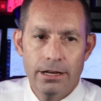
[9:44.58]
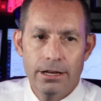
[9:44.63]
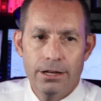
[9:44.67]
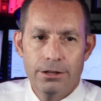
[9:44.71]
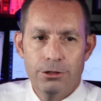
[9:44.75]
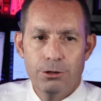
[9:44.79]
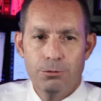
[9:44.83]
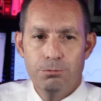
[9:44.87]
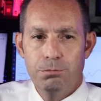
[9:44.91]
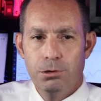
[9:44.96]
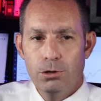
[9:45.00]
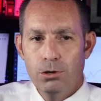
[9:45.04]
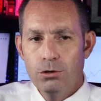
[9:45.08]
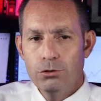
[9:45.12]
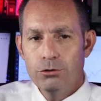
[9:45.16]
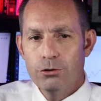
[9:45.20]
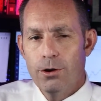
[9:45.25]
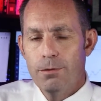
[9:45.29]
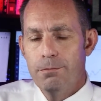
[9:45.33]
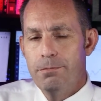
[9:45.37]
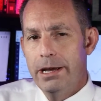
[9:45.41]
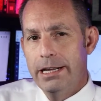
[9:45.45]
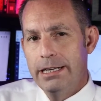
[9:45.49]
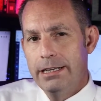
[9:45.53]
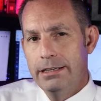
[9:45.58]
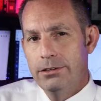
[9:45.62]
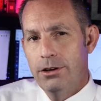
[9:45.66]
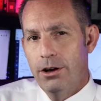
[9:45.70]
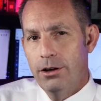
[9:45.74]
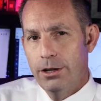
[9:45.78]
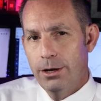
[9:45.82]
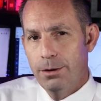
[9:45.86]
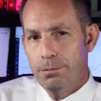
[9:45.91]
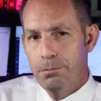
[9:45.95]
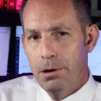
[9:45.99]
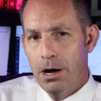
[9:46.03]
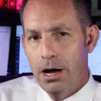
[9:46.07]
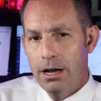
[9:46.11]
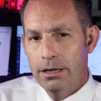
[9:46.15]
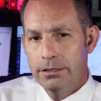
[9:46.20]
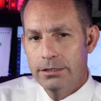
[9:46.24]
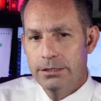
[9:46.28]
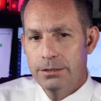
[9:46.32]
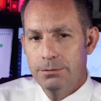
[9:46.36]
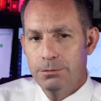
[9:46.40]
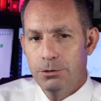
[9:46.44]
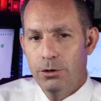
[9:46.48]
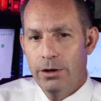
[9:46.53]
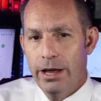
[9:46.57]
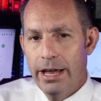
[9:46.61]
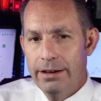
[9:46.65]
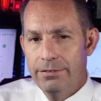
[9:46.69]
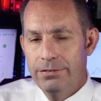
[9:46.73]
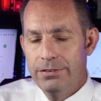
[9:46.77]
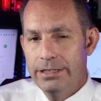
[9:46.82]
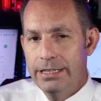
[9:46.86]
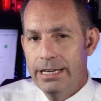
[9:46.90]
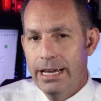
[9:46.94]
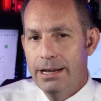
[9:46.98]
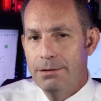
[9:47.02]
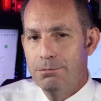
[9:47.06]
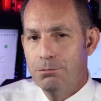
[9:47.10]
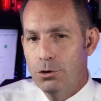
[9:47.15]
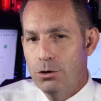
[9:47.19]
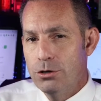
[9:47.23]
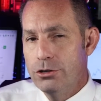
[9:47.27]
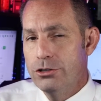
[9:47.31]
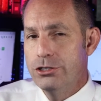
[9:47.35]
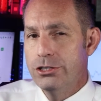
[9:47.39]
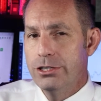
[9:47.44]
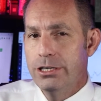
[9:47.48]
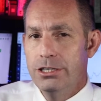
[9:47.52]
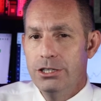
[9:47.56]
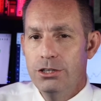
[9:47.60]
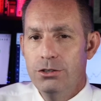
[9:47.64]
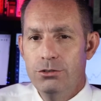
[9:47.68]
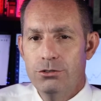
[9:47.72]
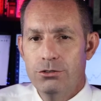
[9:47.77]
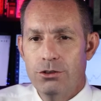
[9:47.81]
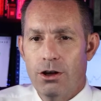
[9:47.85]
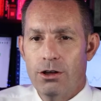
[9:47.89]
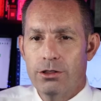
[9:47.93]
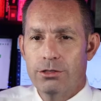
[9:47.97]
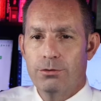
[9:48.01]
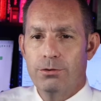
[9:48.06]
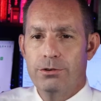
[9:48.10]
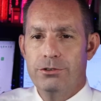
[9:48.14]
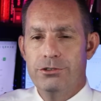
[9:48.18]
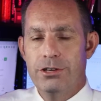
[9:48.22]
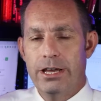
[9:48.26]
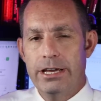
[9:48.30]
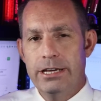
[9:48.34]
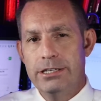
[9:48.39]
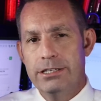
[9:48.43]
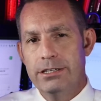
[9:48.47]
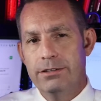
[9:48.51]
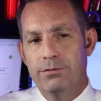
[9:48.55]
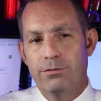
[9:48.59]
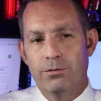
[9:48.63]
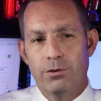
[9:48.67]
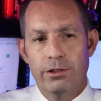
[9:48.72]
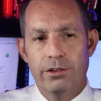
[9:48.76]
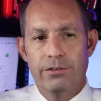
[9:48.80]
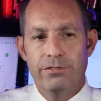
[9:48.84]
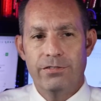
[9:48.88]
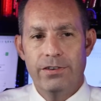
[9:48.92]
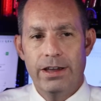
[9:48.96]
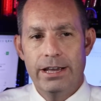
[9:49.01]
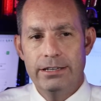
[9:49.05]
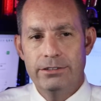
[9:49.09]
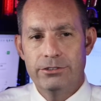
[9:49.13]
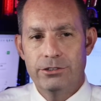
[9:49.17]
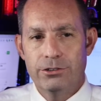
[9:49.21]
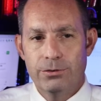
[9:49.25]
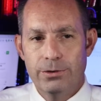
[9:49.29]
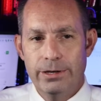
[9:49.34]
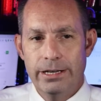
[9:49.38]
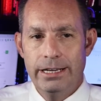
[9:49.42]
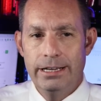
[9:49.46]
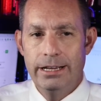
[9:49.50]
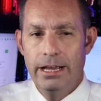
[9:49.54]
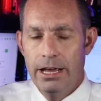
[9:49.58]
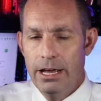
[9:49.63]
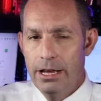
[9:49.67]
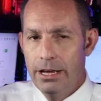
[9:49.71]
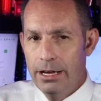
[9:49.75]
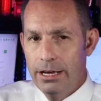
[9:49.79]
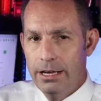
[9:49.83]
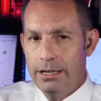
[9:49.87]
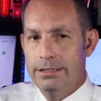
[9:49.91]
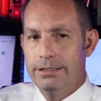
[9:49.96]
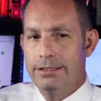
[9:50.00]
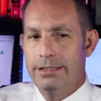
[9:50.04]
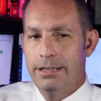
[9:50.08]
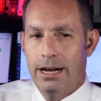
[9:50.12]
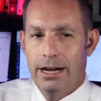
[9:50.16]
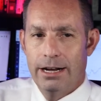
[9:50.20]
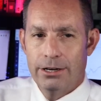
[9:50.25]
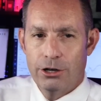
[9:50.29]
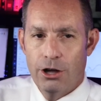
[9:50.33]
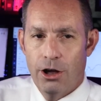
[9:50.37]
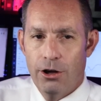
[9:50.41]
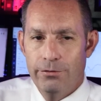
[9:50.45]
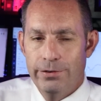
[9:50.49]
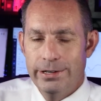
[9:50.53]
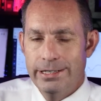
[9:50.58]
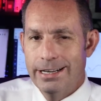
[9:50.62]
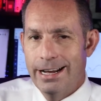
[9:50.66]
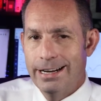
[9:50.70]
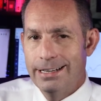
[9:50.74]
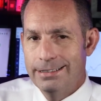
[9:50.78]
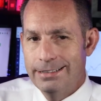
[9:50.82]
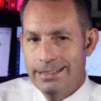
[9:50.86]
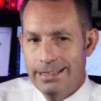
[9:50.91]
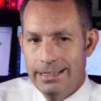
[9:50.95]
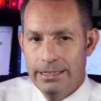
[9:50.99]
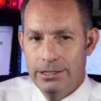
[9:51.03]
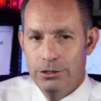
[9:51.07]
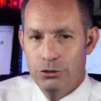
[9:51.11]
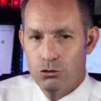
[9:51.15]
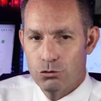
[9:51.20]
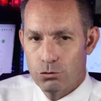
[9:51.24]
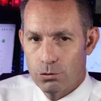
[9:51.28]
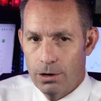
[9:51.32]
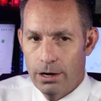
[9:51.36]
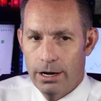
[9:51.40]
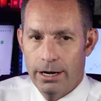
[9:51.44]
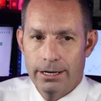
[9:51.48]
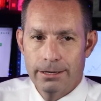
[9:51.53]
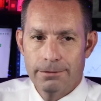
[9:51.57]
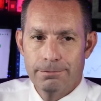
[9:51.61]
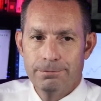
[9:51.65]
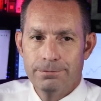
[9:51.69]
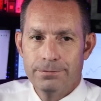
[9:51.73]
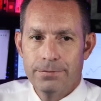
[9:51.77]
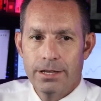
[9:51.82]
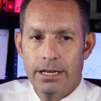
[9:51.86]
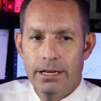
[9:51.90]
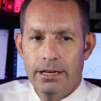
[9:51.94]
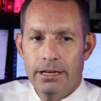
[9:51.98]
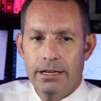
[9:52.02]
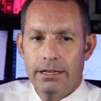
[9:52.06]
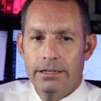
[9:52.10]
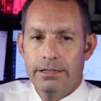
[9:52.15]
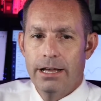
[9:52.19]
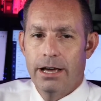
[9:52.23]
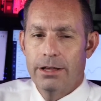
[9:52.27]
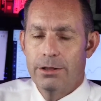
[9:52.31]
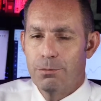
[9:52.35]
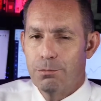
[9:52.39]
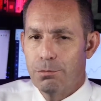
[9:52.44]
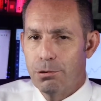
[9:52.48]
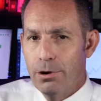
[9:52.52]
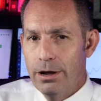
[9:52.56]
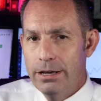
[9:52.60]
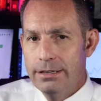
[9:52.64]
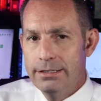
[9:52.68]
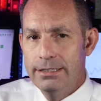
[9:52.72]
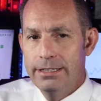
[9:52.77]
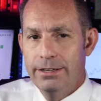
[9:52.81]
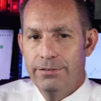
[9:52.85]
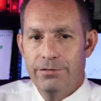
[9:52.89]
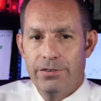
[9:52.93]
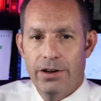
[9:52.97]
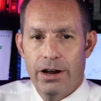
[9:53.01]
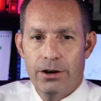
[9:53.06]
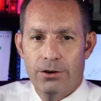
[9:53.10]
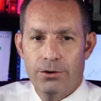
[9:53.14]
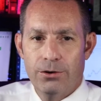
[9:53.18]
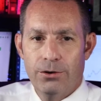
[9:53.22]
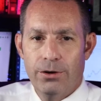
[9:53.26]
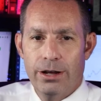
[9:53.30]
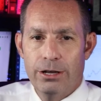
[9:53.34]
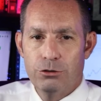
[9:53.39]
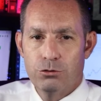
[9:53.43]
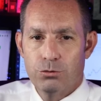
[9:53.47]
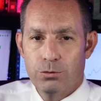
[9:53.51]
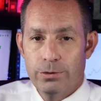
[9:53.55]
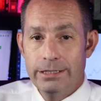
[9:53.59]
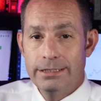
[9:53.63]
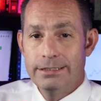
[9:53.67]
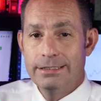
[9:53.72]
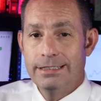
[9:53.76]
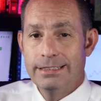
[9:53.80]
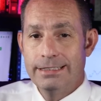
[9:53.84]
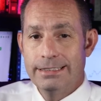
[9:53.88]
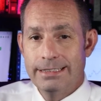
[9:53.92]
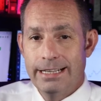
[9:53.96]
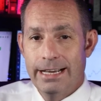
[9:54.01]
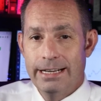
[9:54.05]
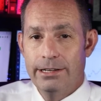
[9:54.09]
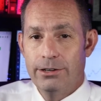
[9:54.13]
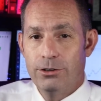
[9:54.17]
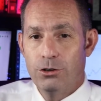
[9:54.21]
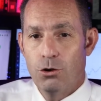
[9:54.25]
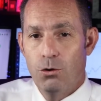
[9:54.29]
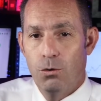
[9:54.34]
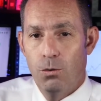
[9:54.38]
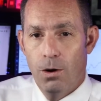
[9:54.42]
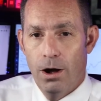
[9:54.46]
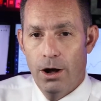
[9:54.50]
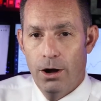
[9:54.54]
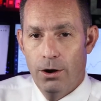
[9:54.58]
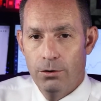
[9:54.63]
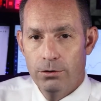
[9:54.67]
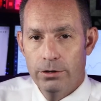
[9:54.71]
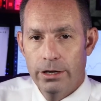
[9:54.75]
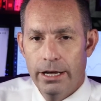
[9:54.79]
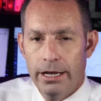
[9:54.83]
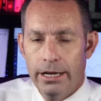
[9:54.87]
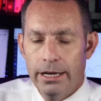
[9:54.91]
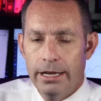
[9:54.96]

The bulls are betting on a possible FDA emergency use authorization for the phase 3 COVID-19 drug. Now, the president of Veru has recently stated, quote,